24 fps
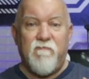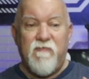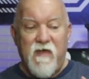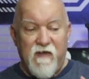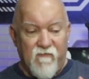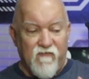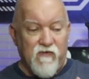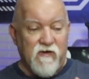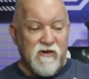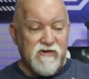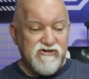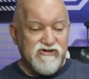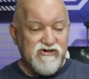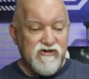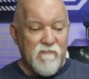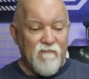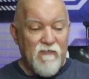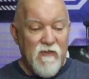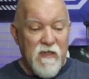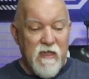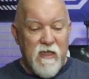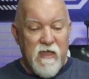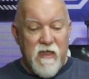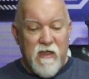beverage.
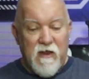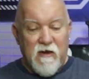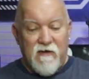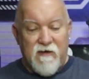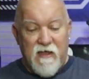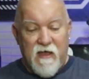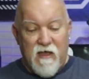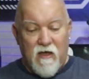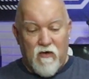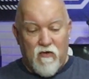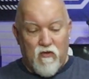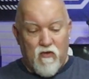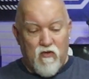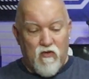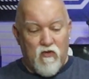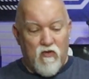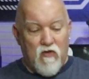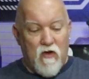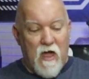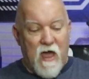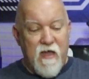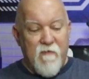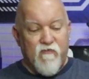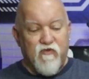Now,
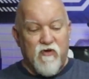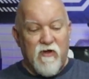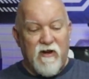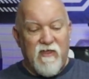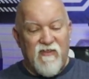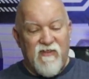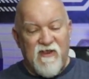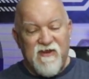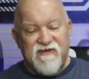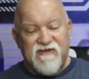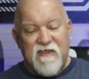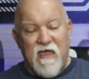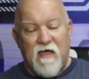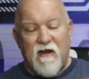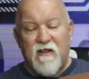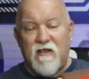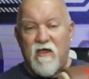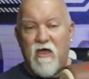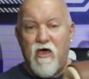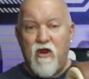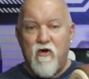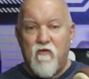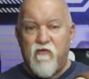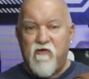I printed this out at
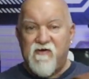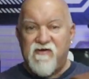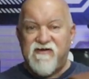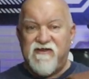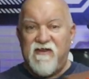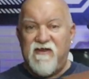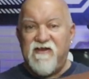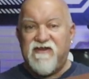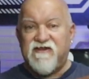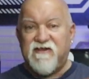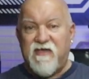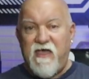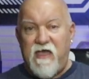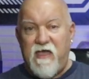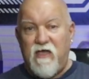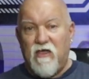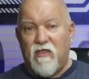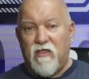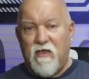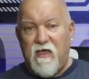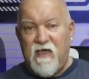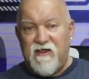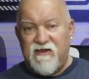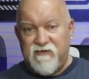one hundred percent
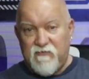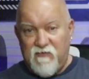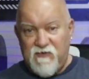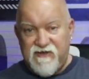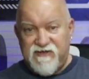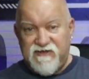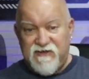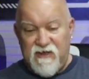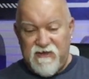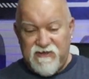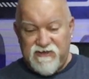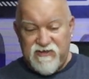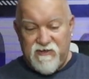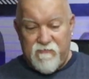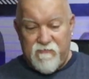scale as it was sent